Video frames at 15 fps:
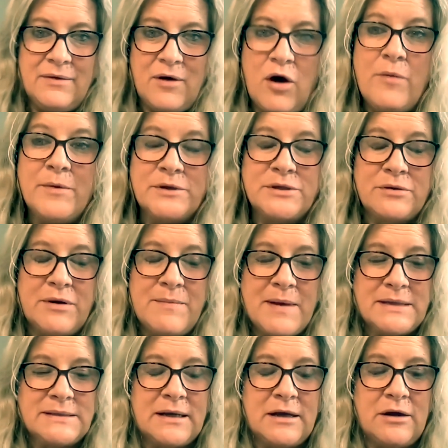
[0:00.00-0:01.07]
almost 3
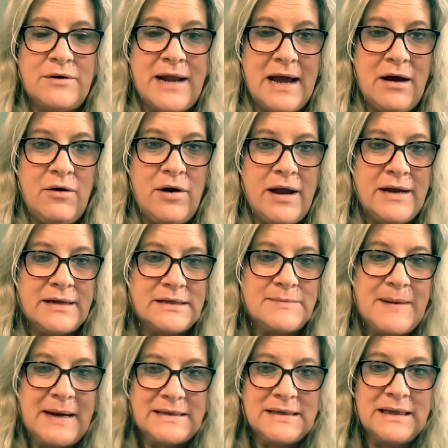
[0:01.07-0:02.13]
months ago now,
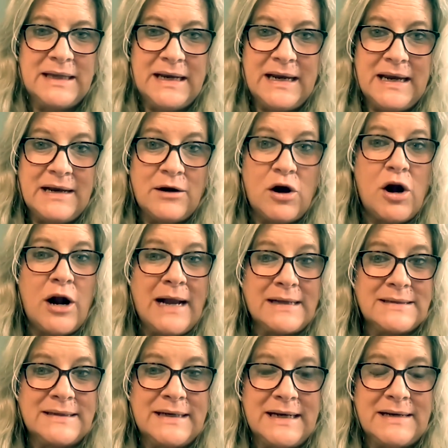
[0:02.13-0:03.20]
unexpectedly, in a car
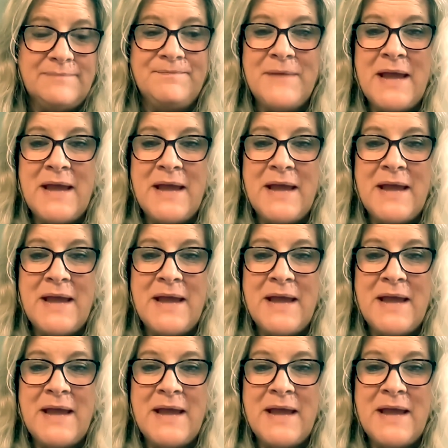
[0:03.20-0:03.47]
accident,